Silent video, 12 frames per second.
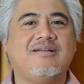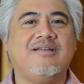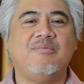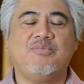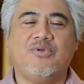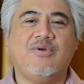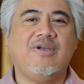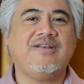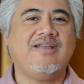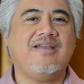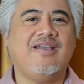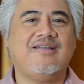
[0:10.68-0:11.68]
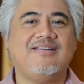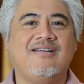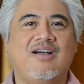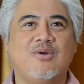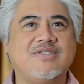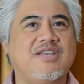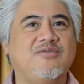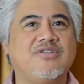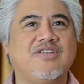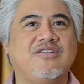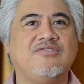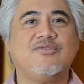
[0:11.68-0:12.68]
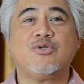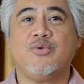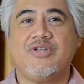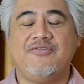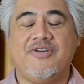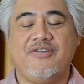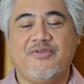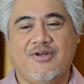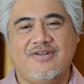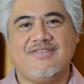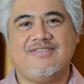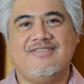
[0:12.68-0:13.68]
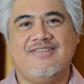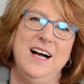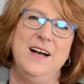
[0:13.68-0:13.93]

employed at Our Saviour Center for 25 years.